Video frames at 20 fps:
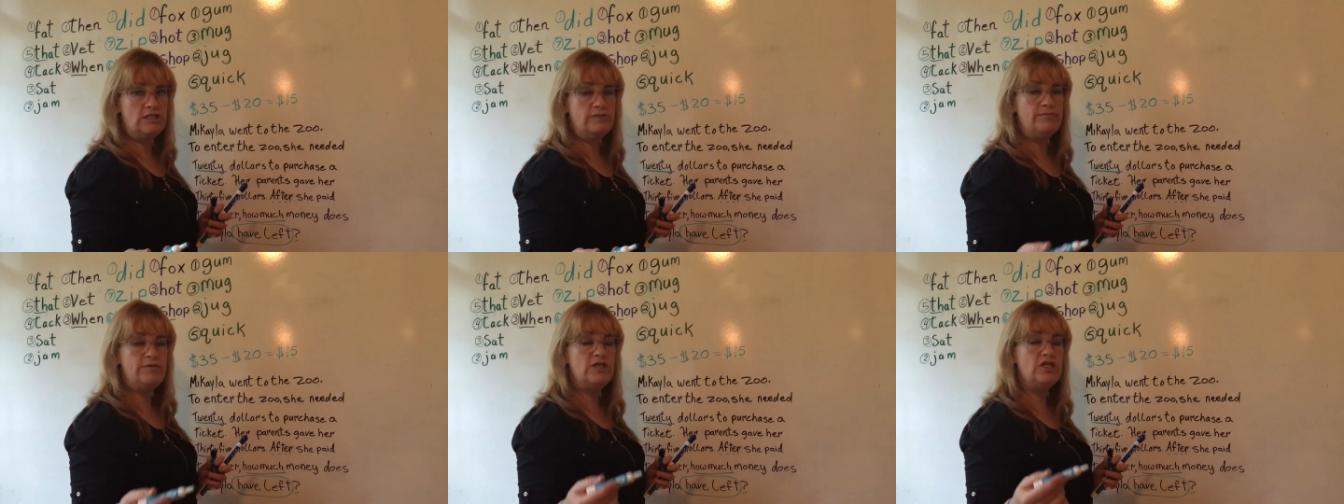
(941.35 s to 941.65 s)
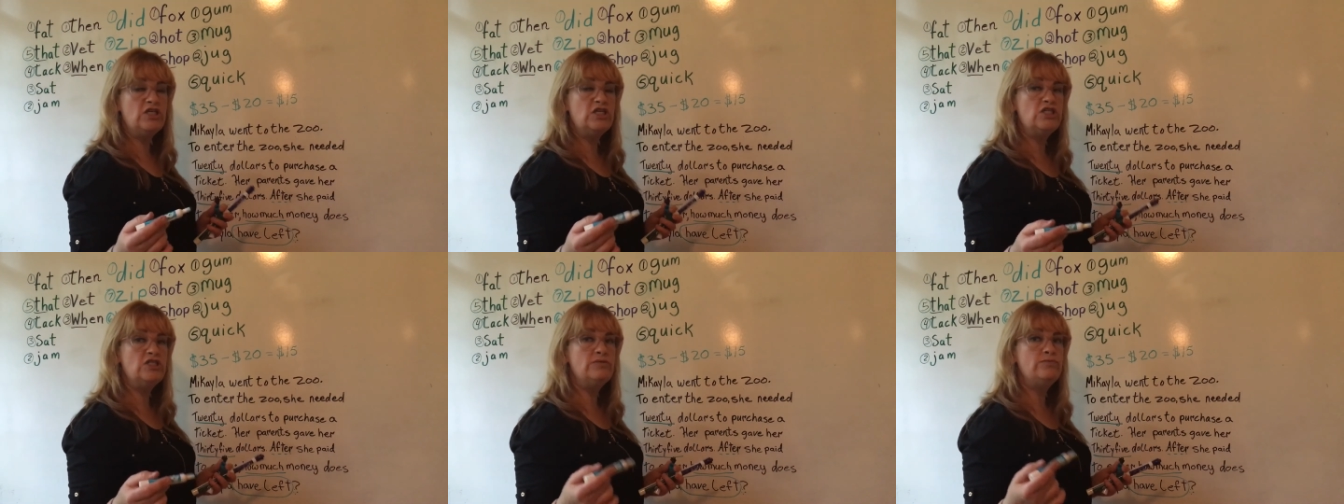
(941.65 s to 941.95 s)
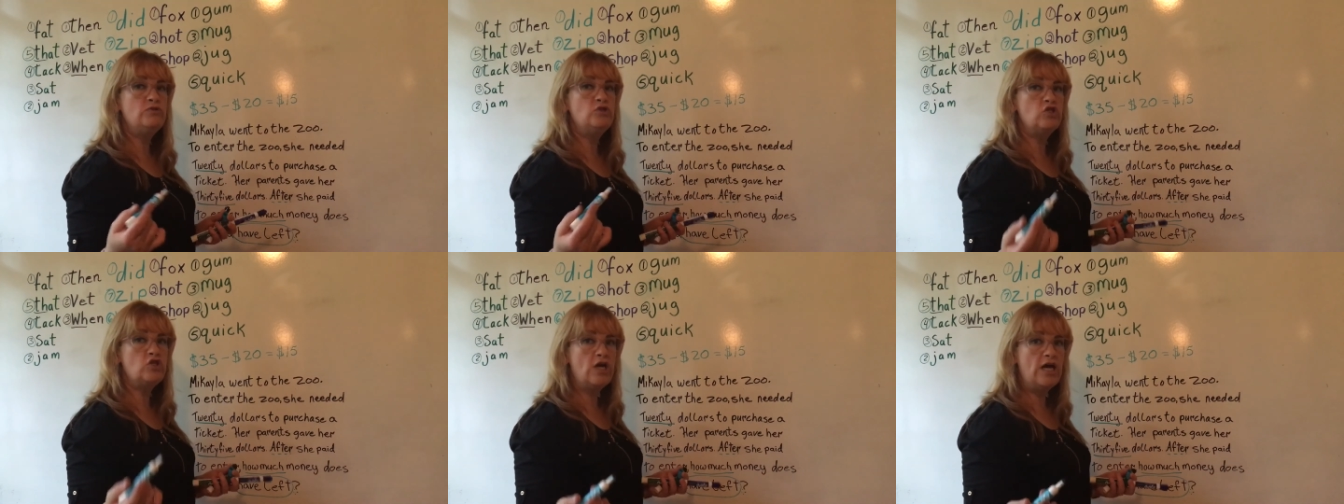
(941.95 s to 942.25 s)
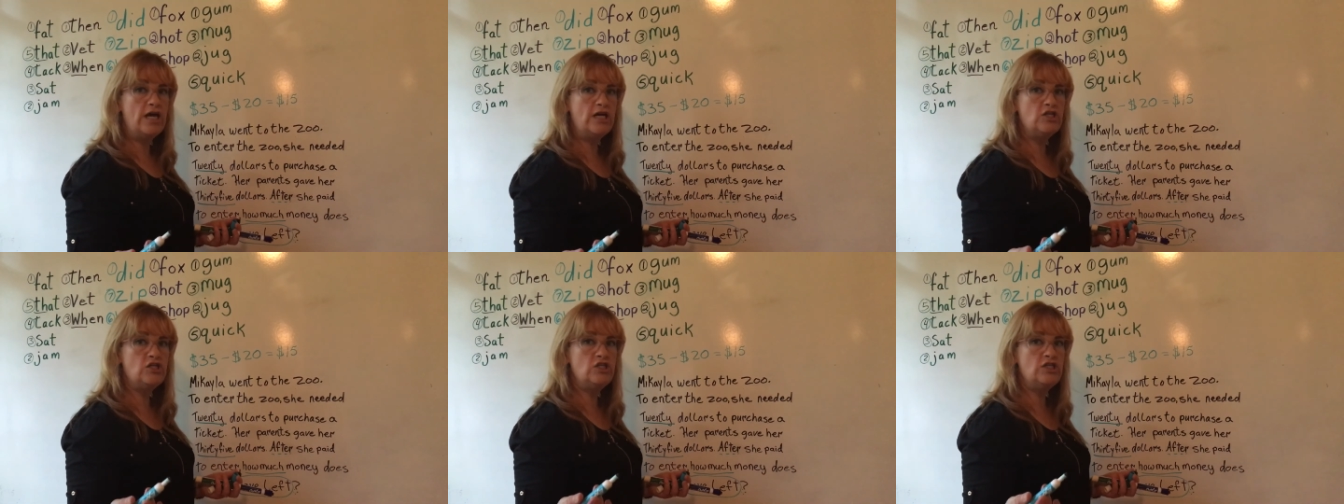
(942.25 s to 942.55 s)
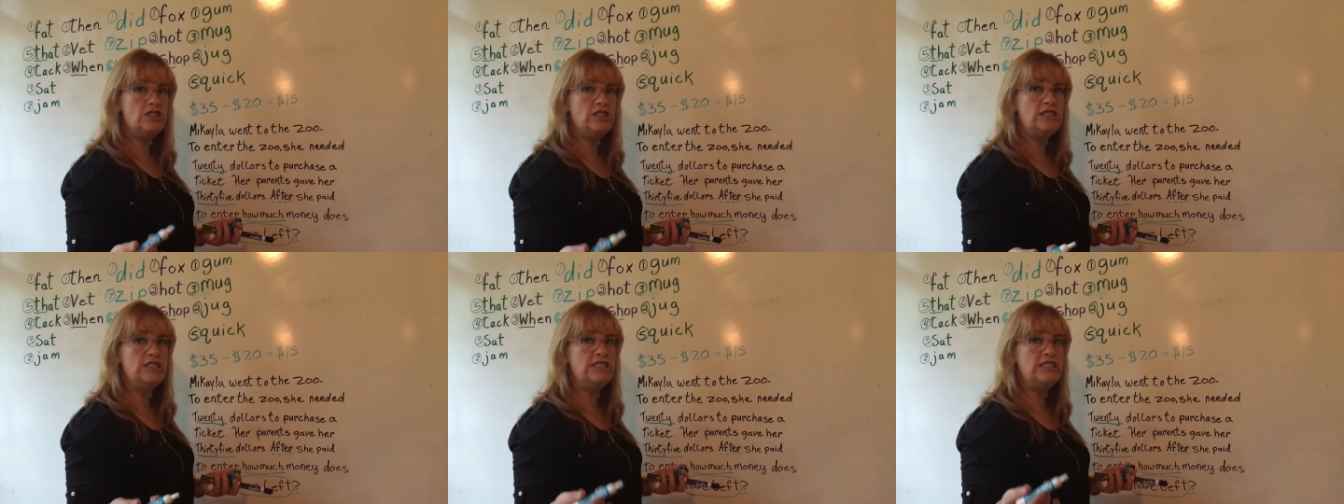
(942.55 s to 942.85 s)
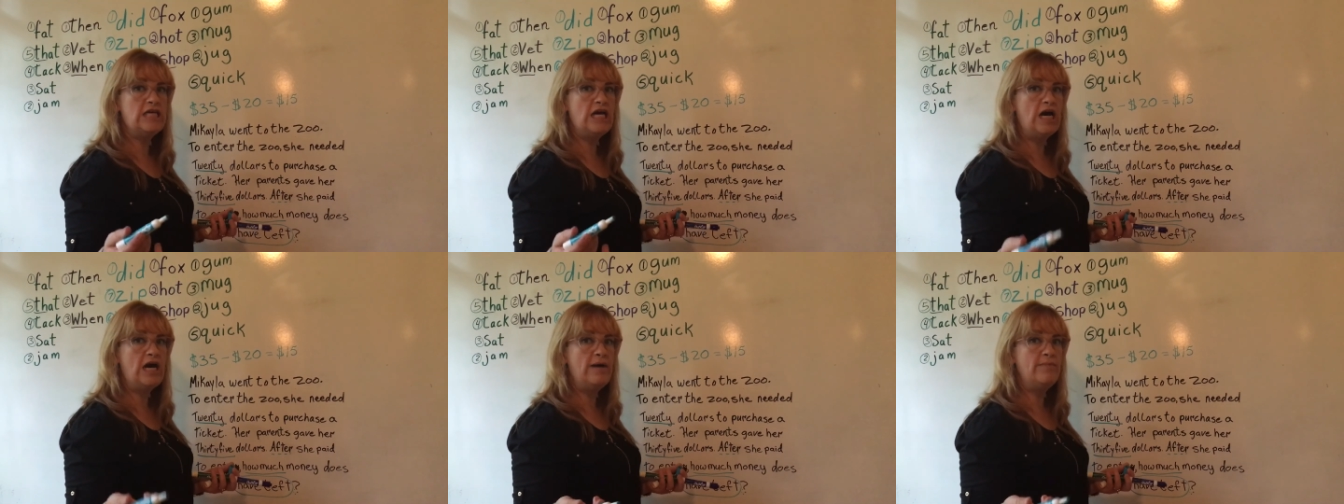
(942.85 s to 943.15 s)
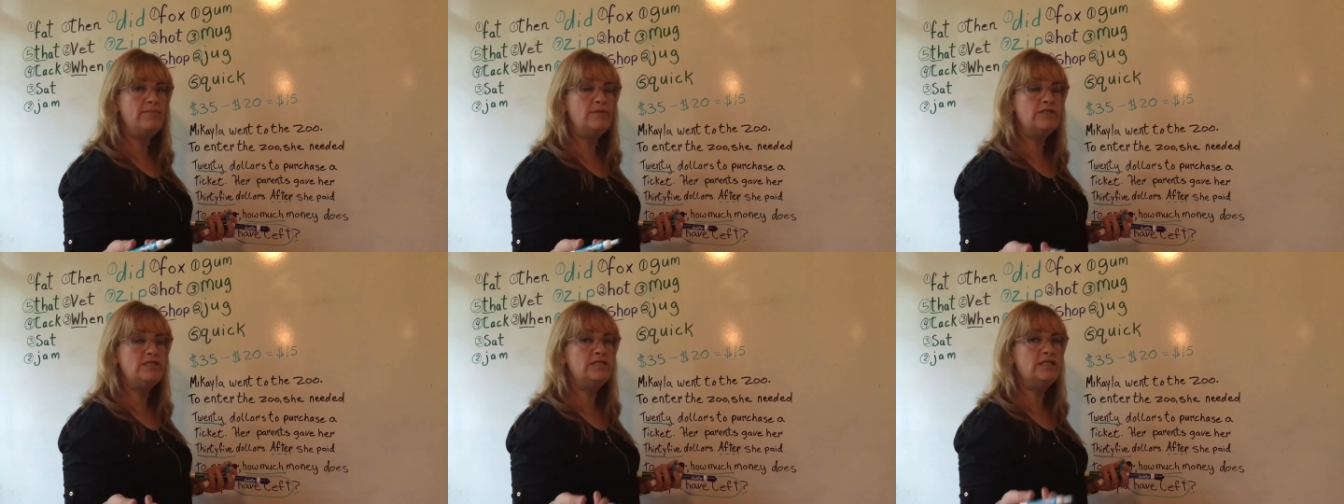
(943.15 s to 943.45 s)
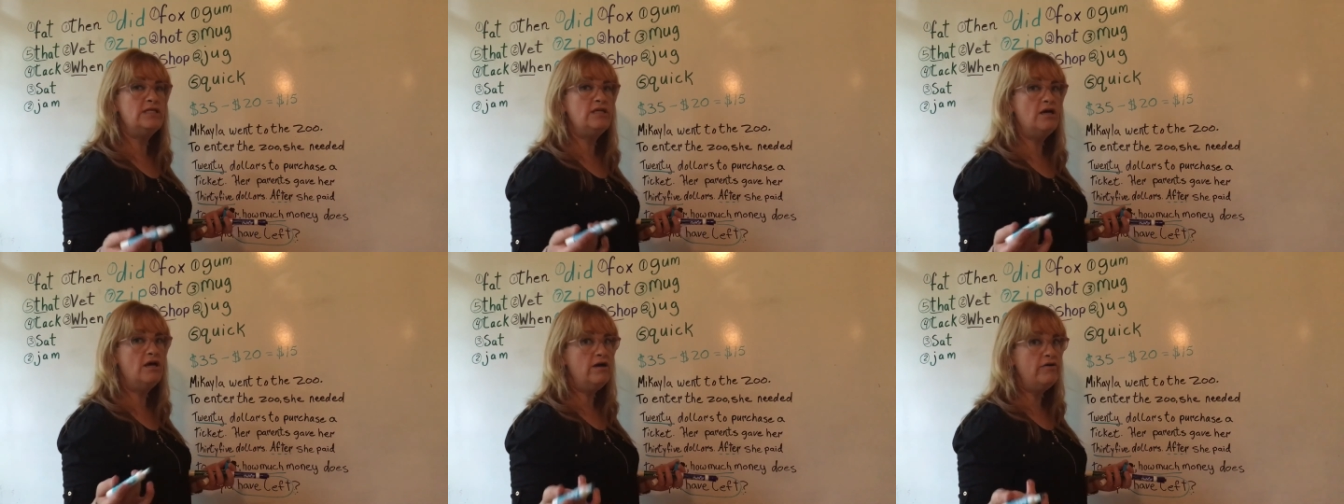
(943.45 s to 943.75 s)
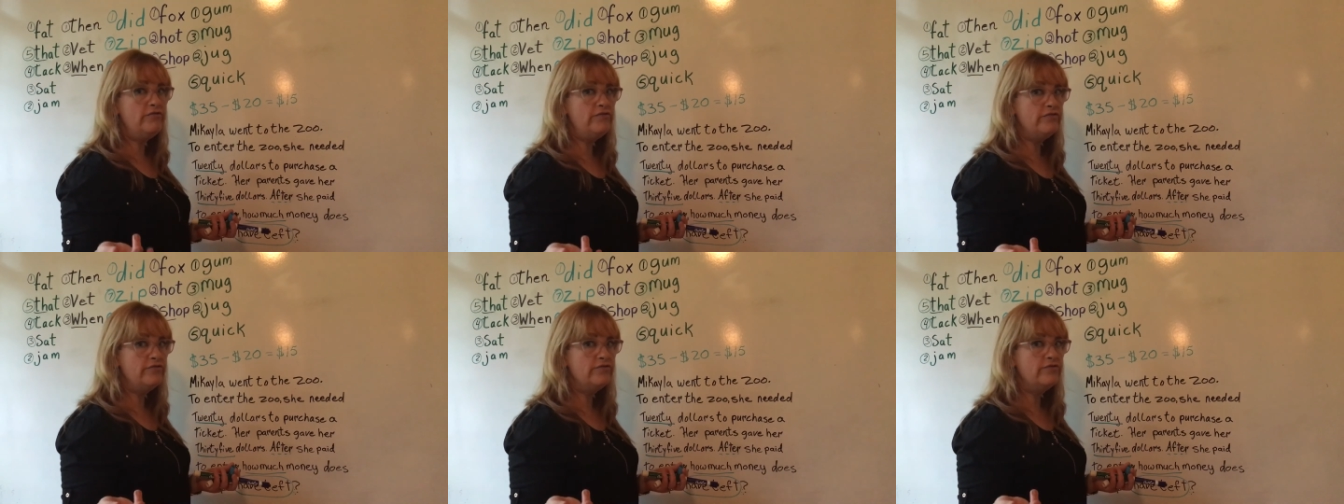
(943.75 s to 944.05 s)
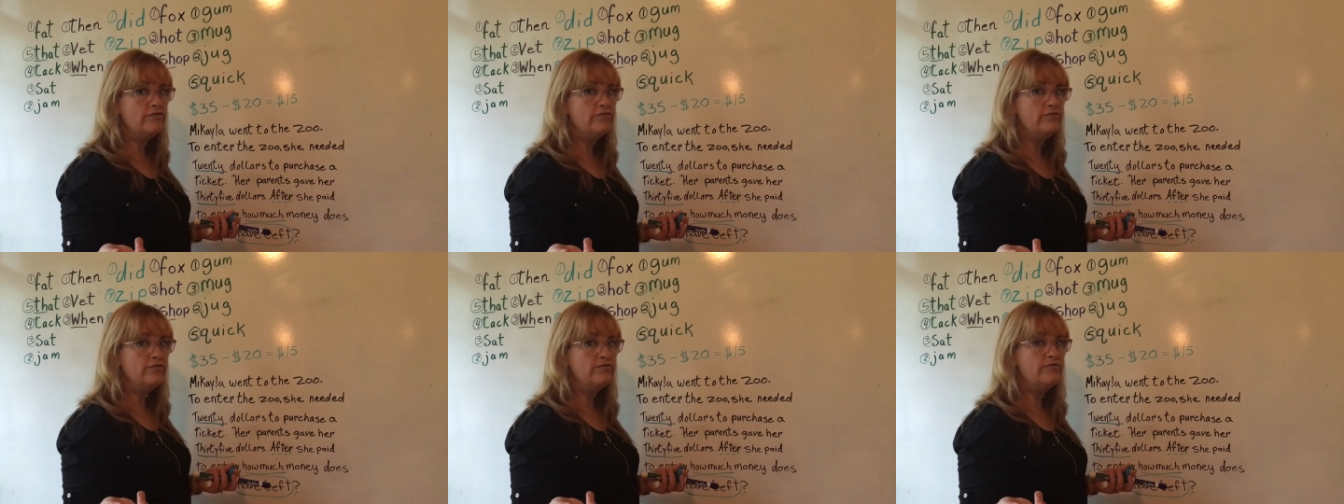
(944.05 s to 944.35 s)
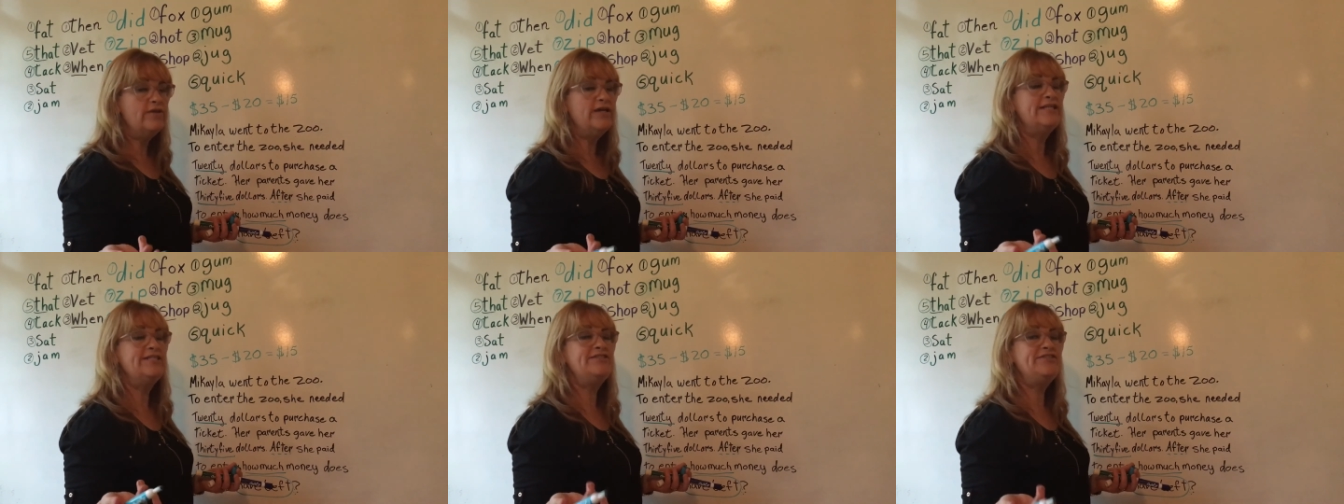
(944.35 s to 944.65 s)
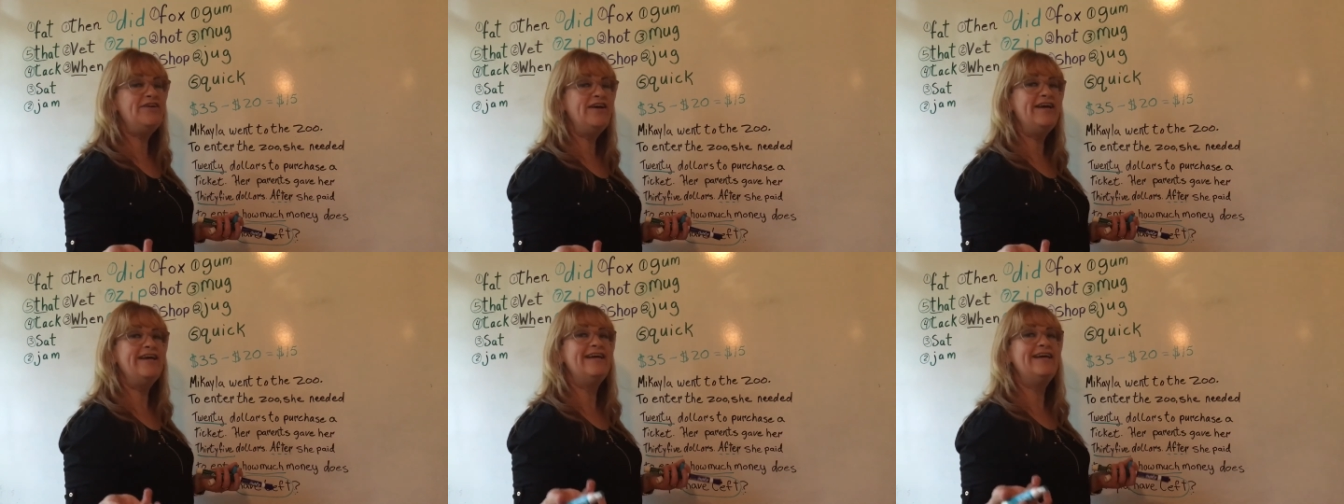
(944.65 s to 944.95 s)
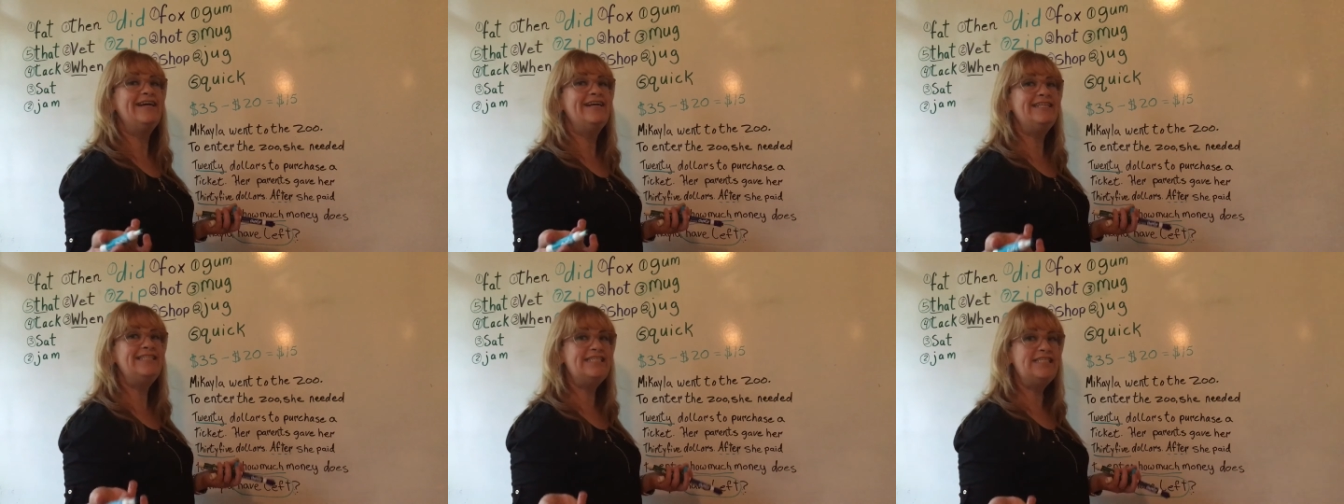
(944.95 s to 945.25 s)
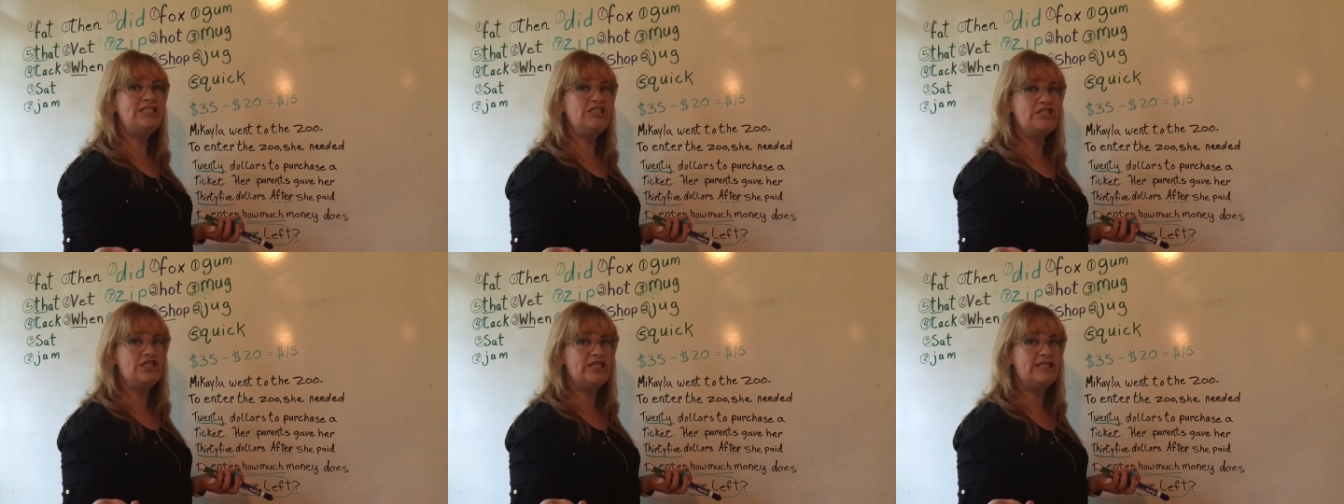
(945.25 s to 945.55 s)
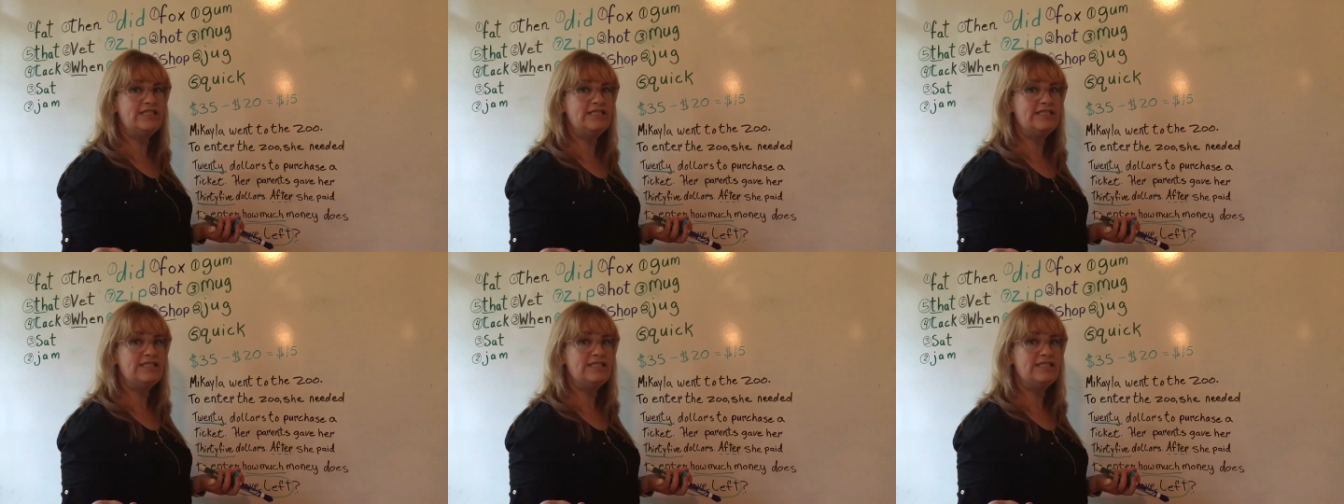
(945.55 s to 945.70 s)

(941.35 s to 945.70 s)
because subtraction is the opposite of, that's right, addition.